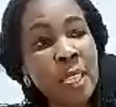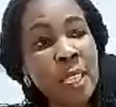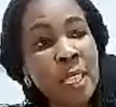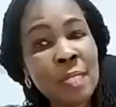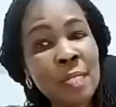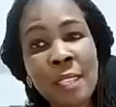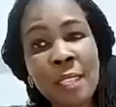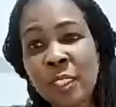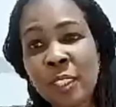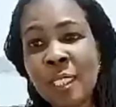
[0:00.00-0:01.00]
my husband
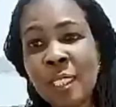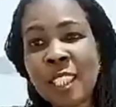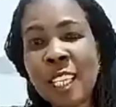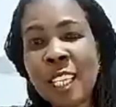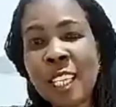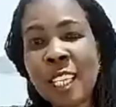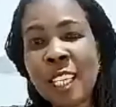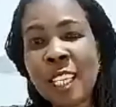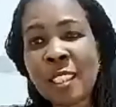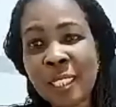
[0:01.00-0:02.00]
mm-hmm. was in Niger at
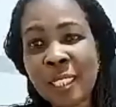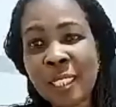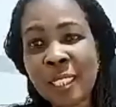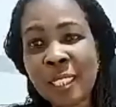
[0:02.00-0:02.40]
the time.